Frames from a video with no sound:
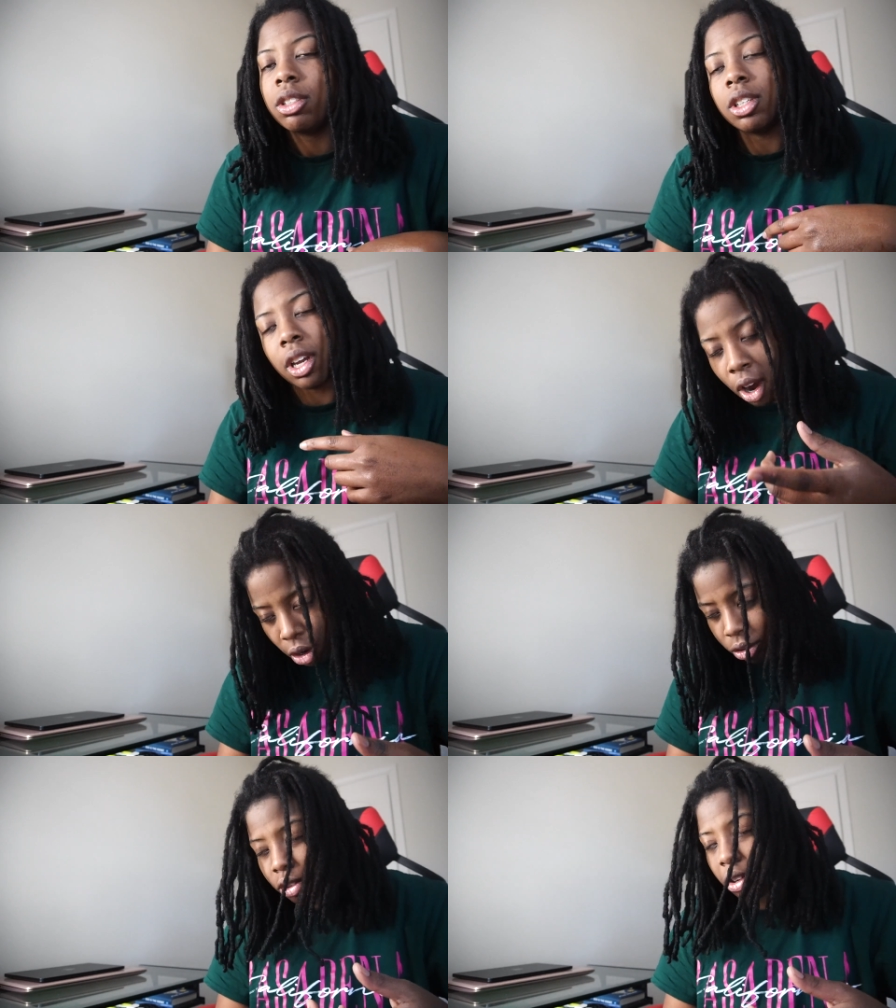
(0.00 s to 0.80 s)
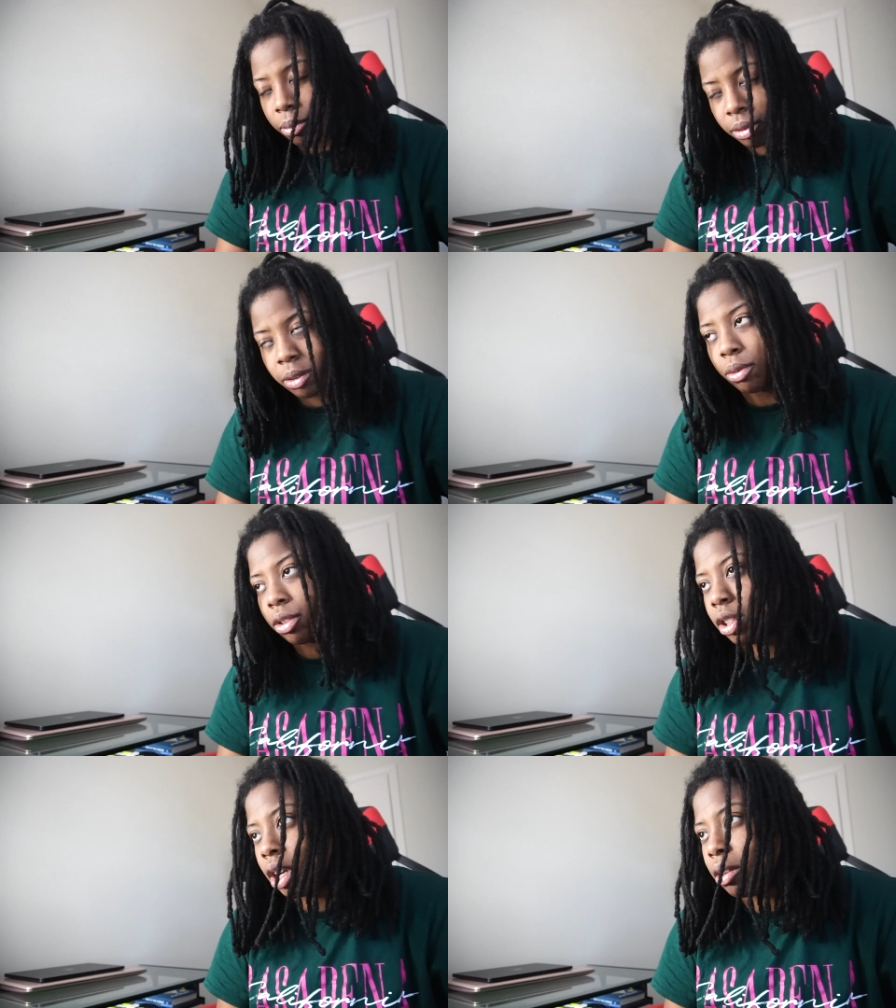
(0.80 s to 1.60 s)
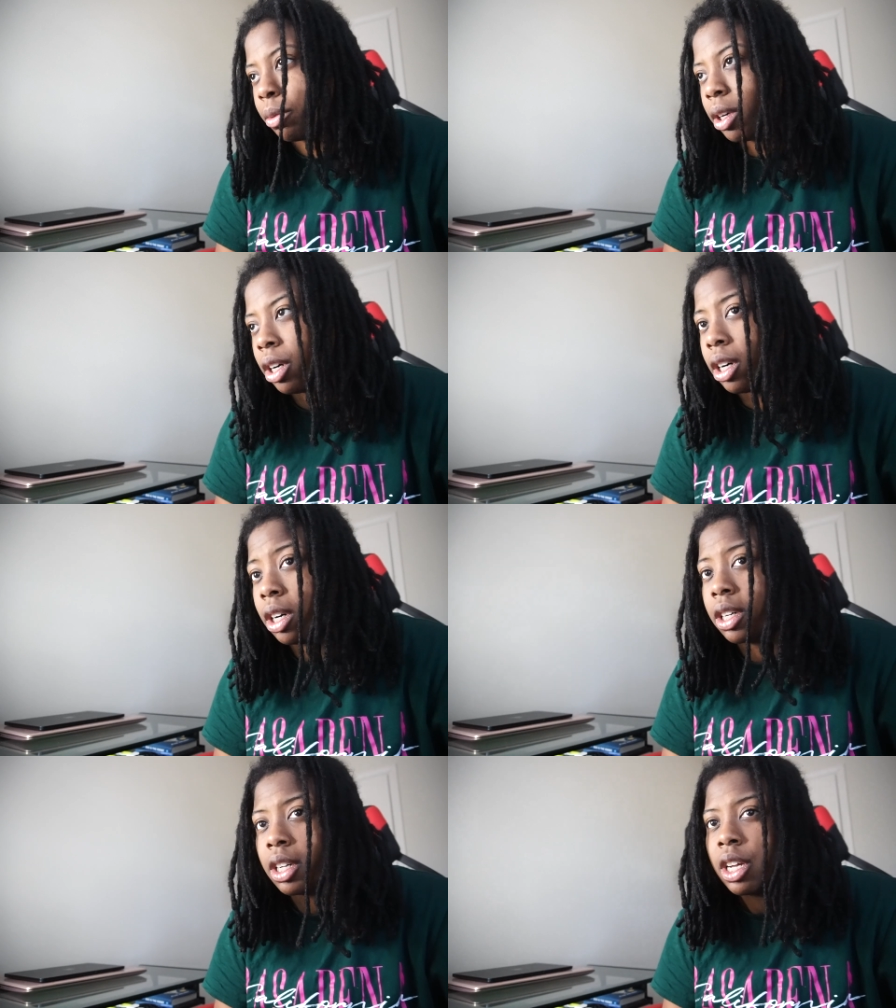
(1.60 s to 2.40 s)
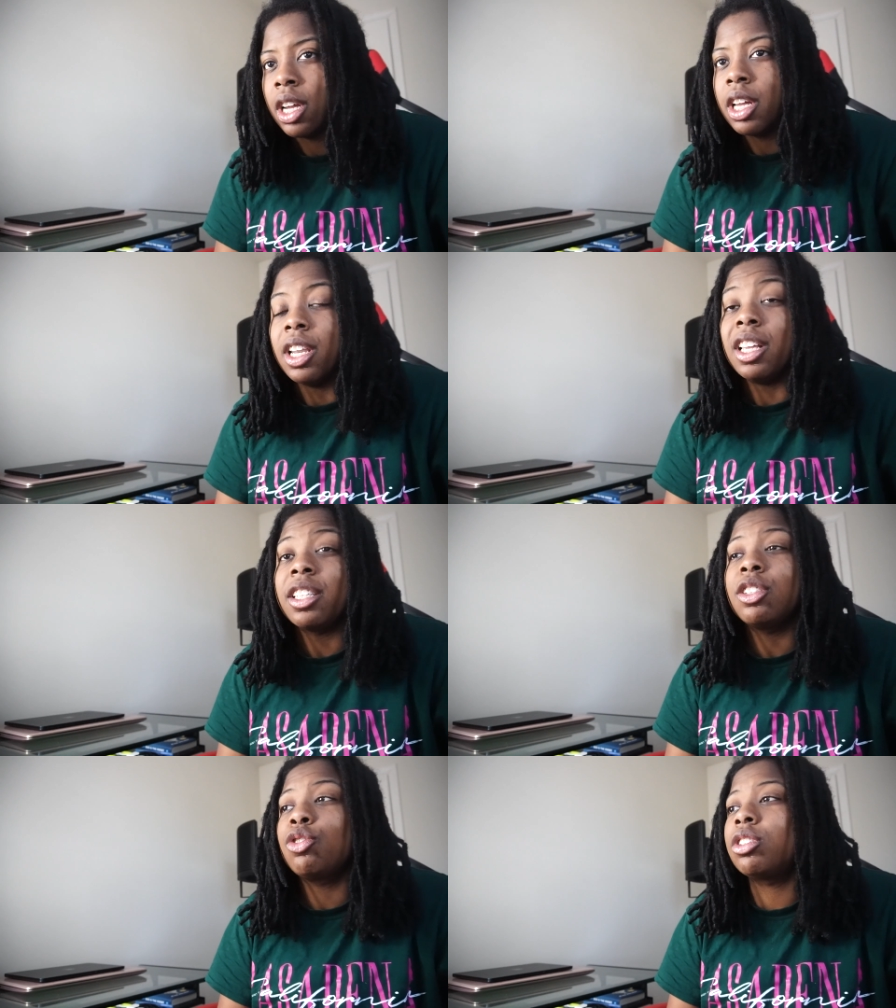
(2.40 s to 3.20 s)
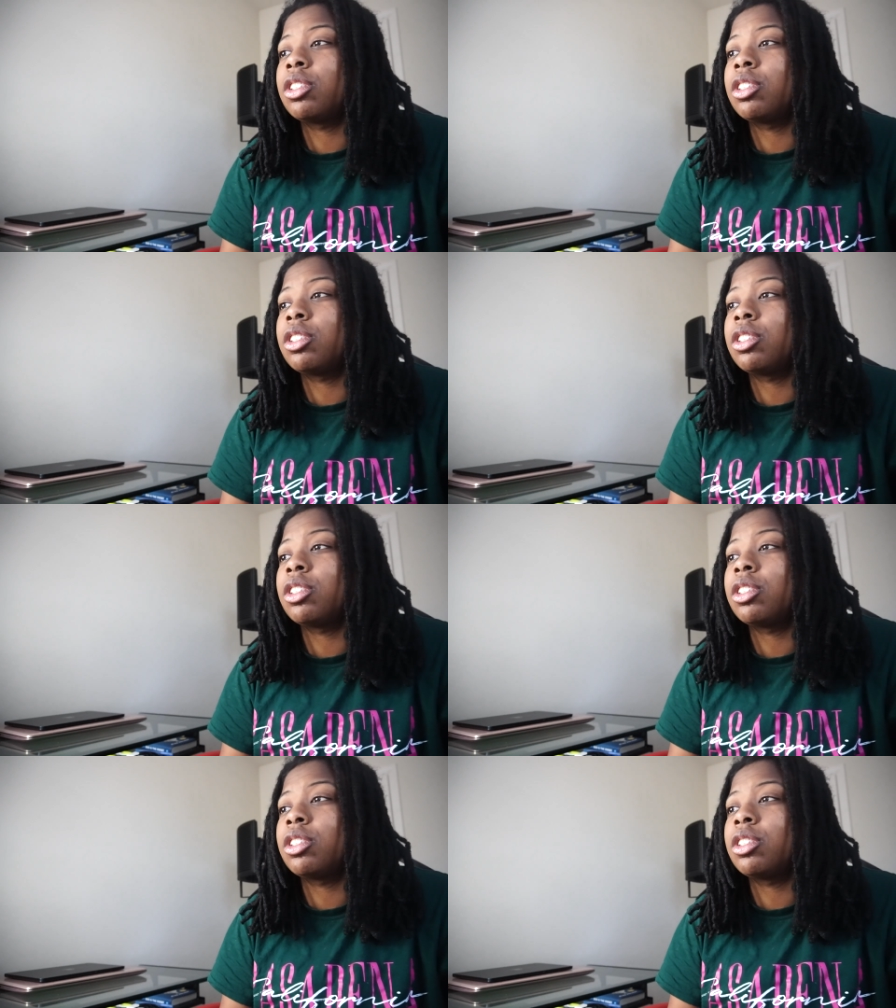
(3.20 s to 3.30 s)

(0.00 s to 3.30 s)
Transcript: to also help support the channel. But uh, let's get to it.